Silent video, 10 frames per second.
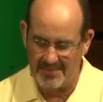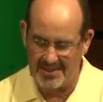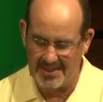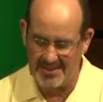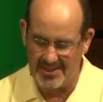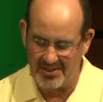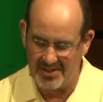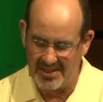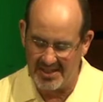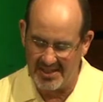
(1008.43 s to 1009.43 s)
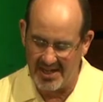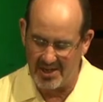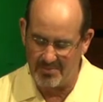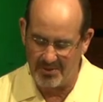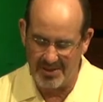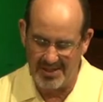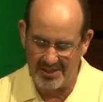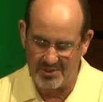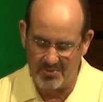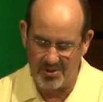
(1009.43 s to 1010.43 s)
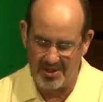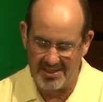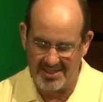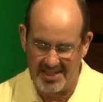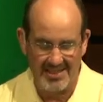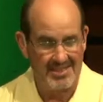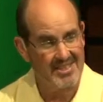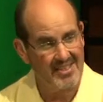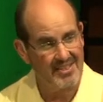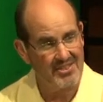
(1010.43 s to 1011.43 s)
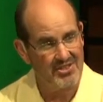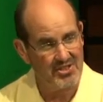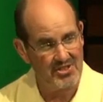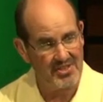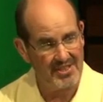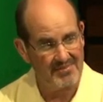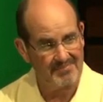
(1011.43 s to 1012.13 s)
says, you know, that he got up early the next morning to take his son on this journey.